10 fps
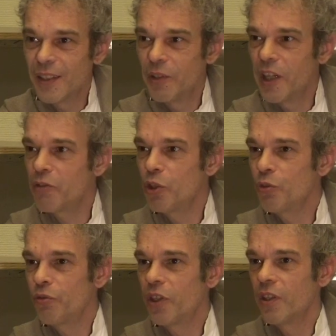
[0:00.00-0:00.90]
Whenever
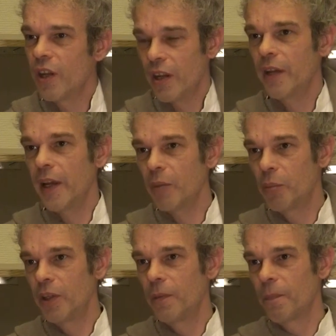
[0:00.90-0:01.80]
you feel
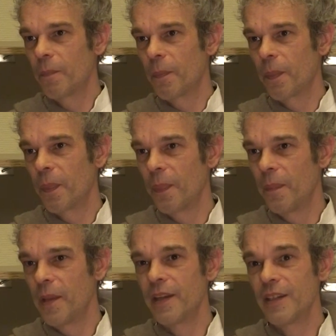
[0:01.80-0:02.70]
unhappy,
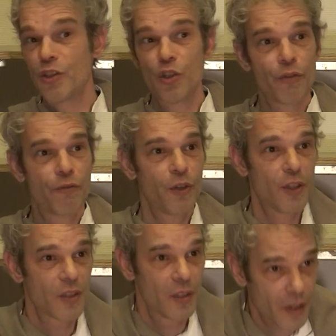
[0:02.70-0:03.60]
that is your
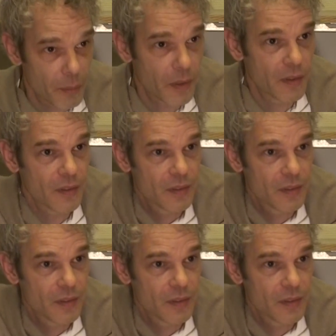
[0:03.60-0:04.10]
first dharma,